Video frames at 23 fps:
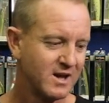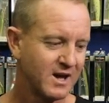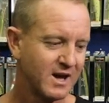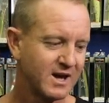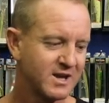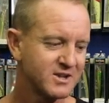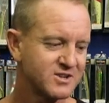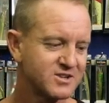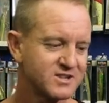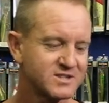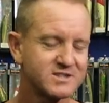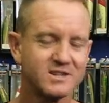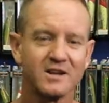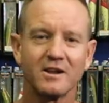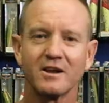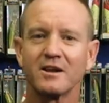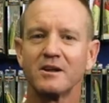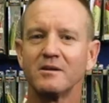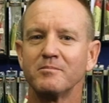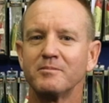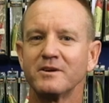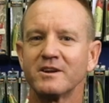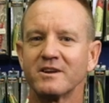and just a
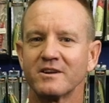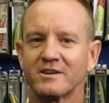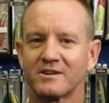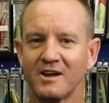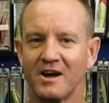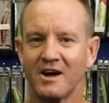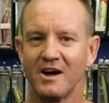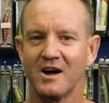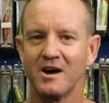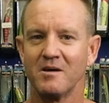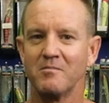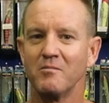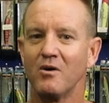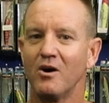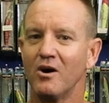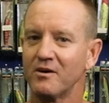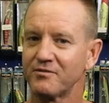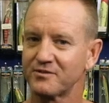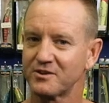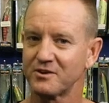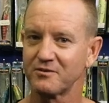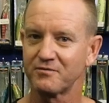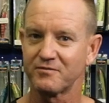little bit of time
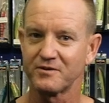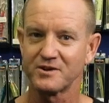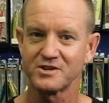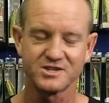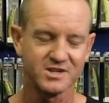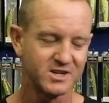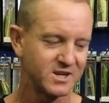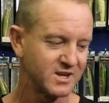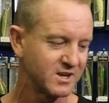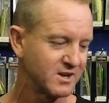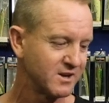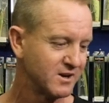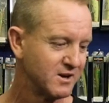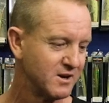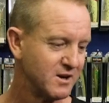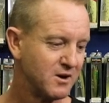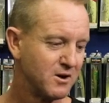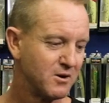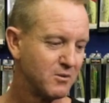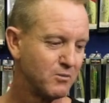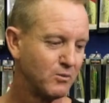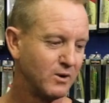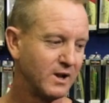after fishing
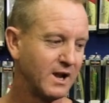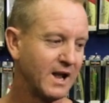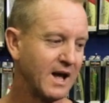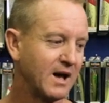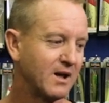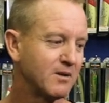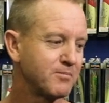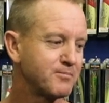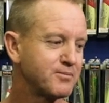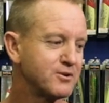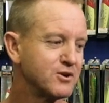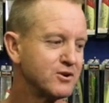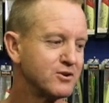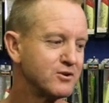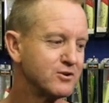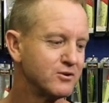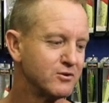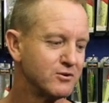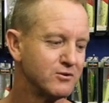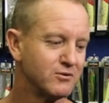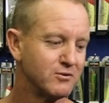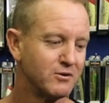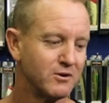will help
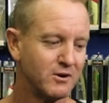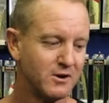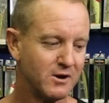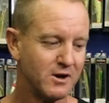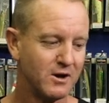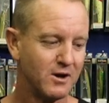you